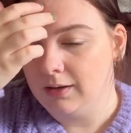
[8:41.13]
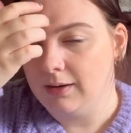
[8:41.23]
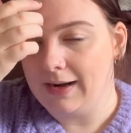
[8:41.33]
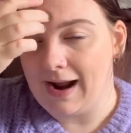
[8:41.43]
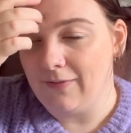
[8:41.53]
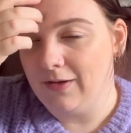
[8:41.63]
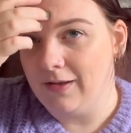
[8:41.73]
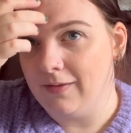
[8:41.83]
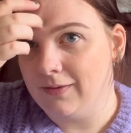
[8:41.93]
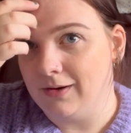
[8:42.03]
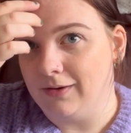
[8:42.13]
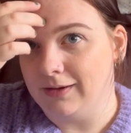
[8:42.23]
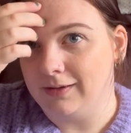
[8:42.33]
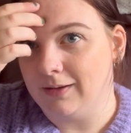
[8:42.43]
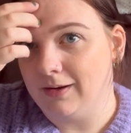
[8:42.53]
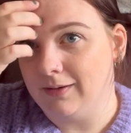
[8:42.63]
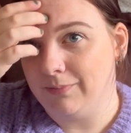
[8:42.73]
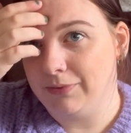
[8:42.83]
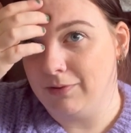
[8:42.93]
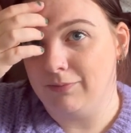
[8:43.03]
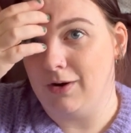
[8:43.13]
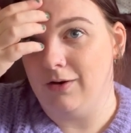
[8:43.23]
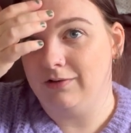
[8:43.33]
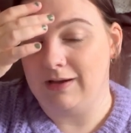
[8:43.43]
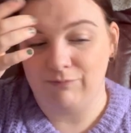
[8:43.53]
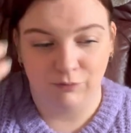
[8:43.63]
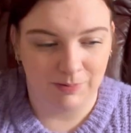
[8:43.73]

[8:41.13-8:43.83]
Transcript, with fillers: now that like I've got several